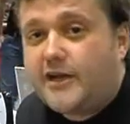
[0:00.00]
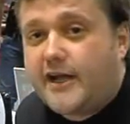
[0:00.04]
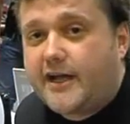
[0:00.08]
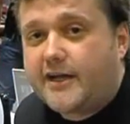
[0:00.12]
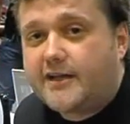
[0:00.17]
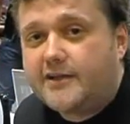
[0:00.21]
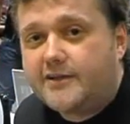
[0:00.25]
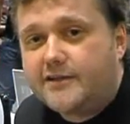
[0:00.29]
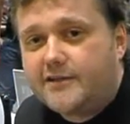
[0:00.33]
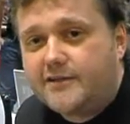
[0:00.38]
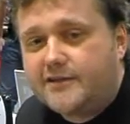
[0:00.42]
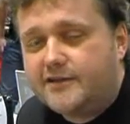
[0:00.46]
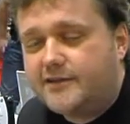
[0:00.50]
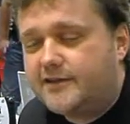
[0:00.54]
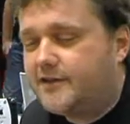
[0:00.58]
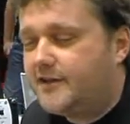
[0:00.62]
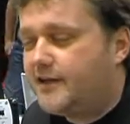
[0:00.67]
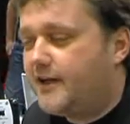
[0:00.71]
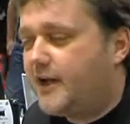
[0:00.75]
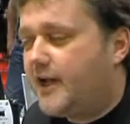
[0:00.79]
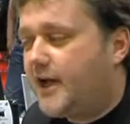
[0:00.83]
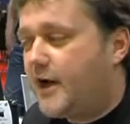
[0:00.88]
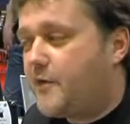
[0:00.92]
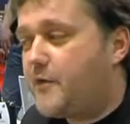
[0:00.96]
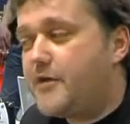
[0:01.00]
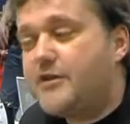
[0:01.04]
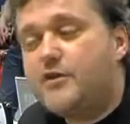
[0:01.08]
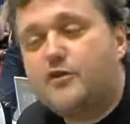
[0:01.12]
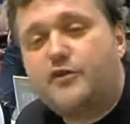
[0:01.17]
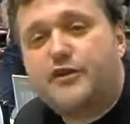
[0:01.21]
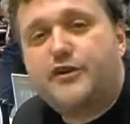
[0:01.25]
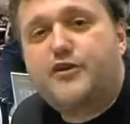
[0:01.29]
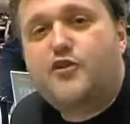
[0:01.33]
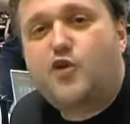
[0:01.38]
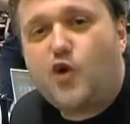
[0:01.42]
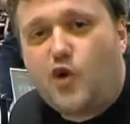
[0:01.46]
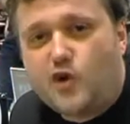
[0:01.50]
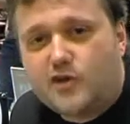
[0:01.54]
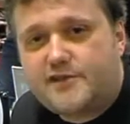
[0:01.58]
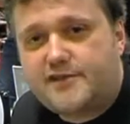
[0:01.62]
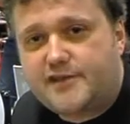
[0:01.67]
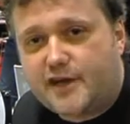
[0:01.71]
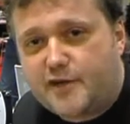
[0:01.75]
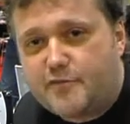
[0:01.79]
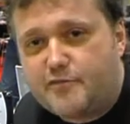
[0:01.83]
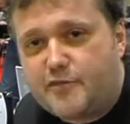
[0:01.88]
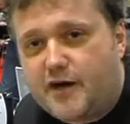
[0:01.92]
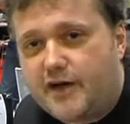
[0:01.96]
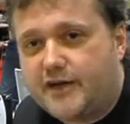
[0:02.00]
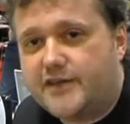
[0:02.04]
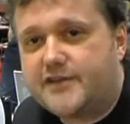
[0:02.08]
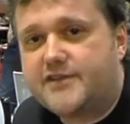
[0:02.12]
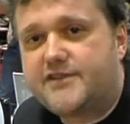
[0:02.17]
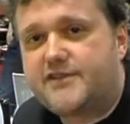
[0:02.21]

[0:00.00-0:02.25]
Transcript: end and when you record somebody